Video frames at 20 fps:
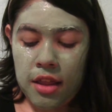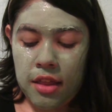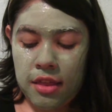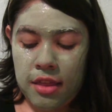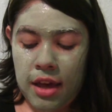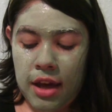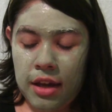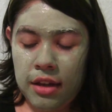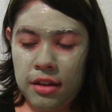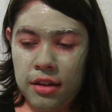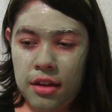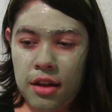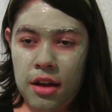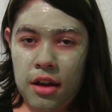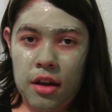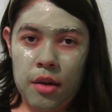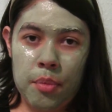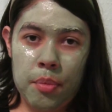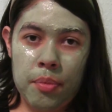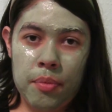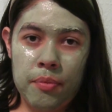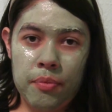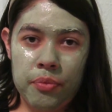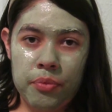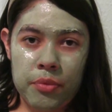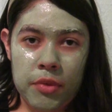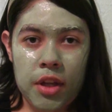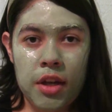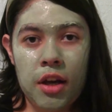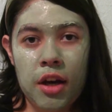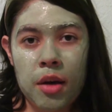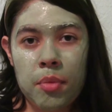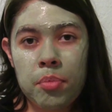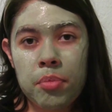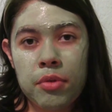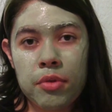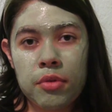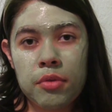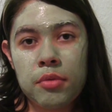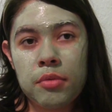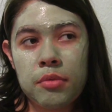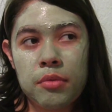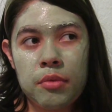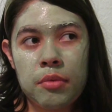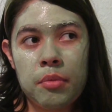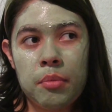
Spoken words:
that couple